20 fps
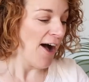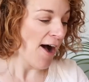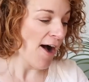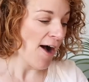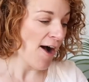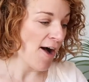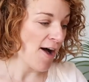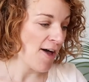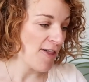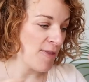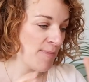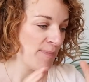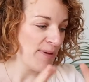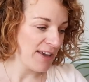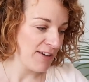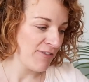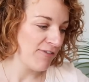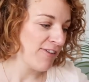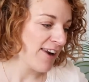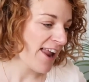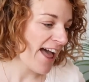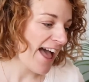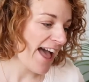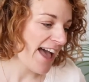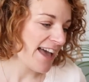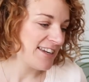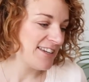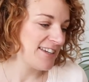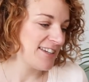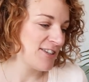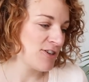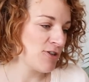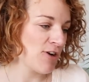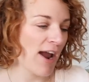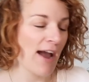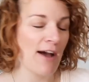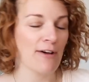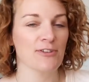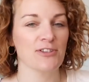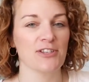The big flared
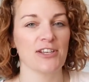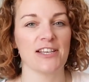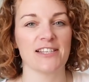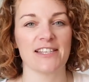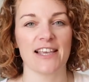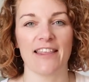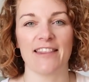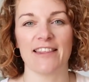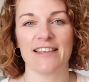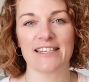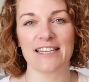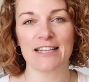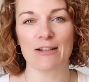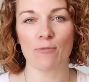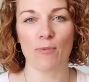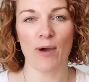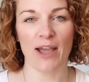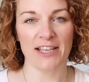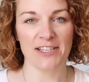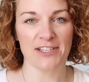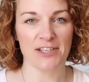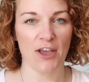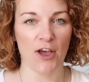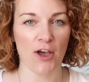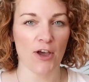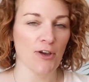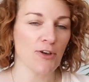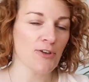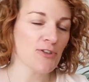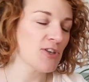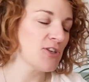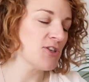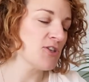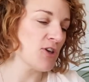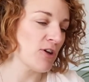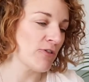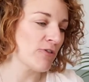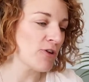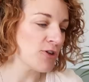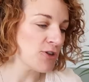trousers and this little waistcoat.
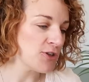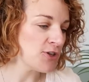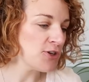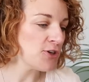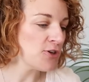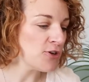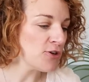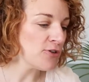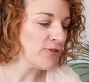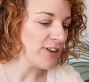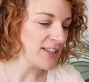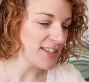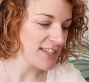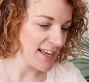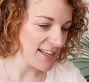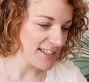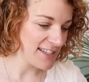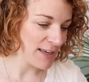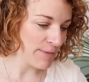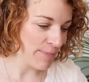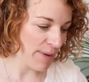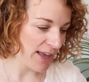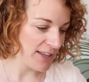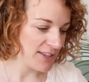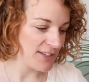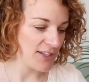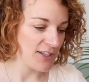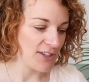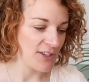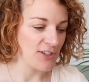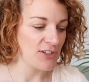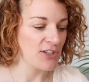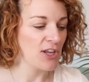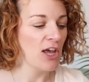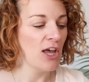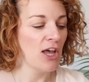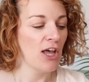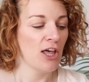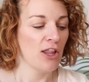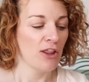So I've got two fantastic patterns.
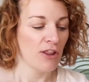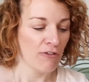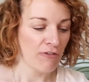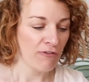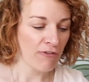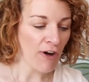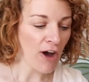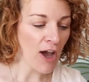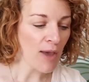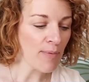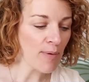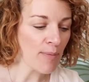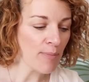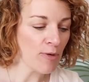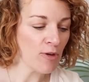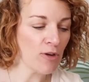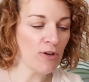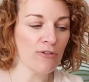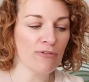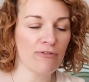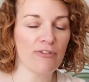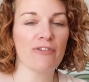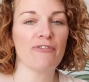The Fiber Mood